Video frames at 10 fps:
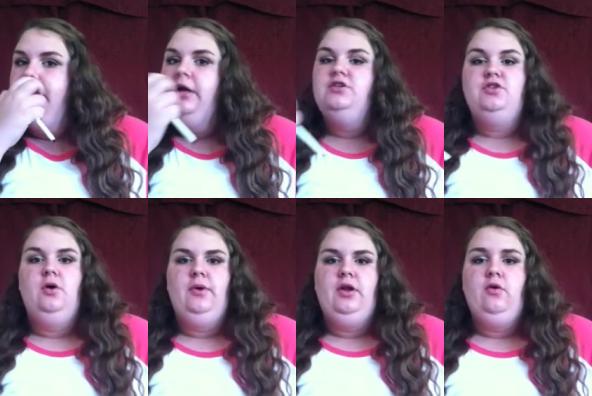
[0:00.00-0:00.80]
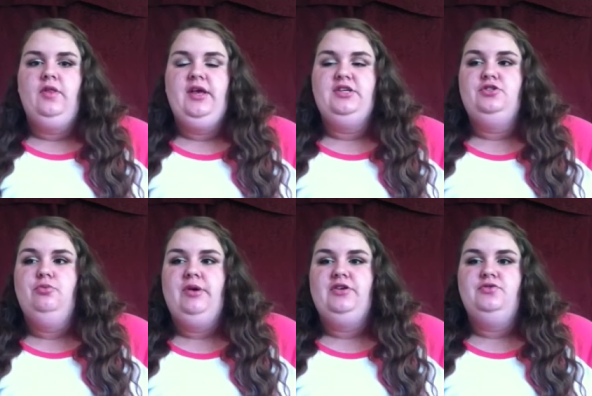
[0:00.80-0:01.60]
So it only had two
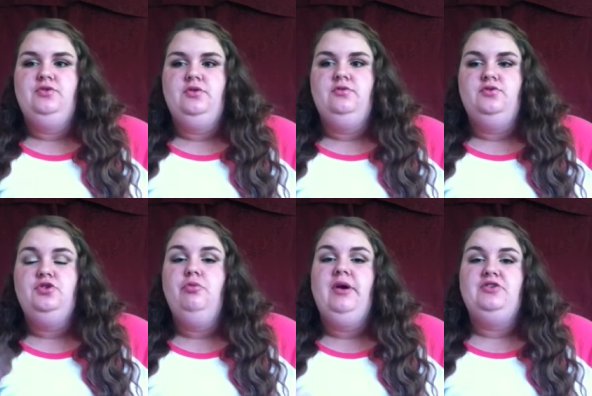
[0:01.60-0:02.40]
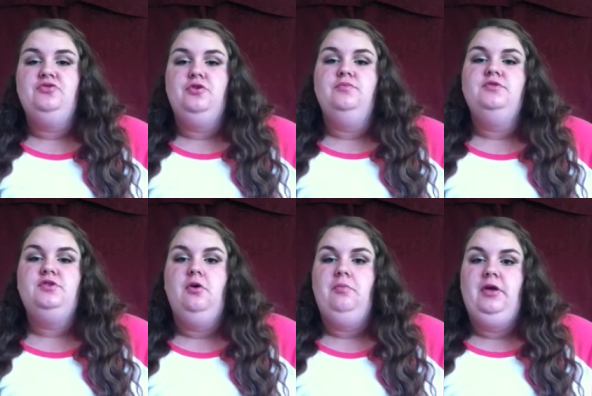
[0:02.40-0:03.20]
bed, er, two bedrooms.
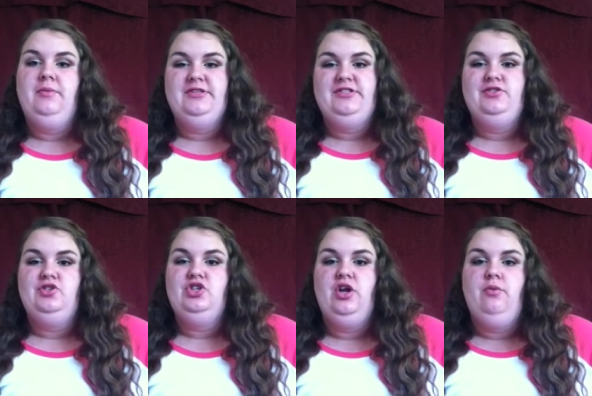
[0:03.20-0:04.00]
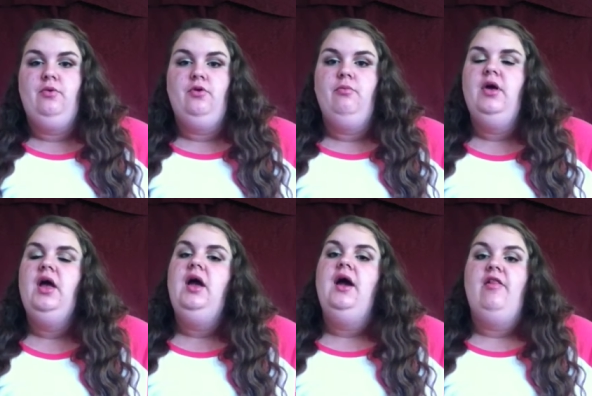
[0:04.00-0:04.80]
So me and my sister shared a room. And